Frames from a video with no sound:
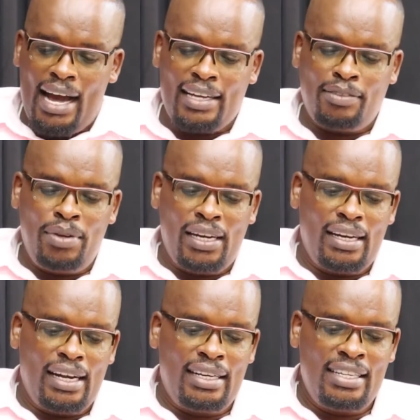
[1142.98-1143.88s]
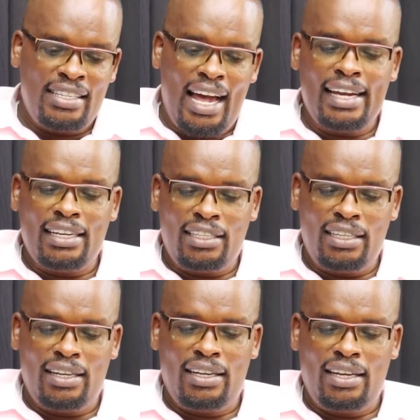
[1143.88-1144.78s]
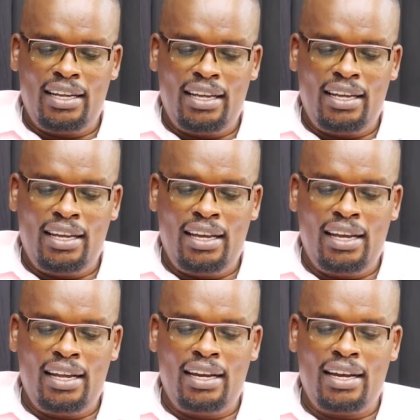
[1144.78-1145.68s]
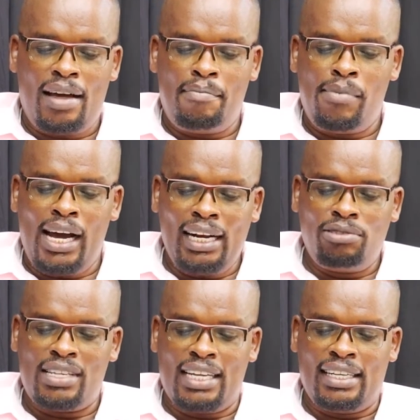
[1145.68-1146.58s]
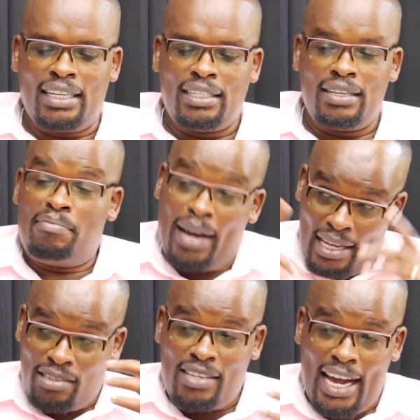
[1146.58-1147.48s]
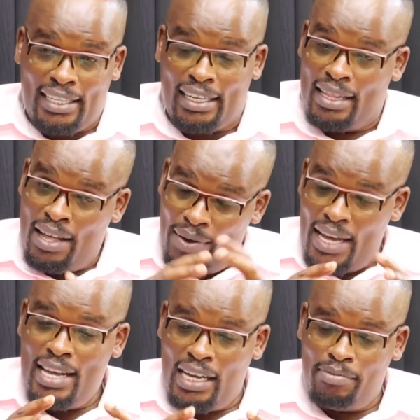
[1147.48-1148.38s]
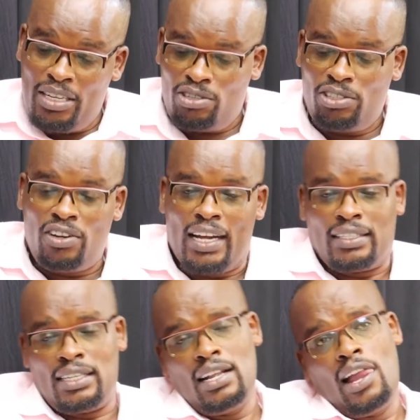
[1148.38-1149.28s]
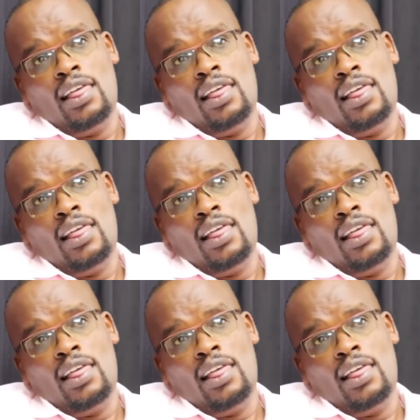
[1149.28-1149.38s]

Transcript: has been designed in a manner to suggest by the society, the way he has been socialized,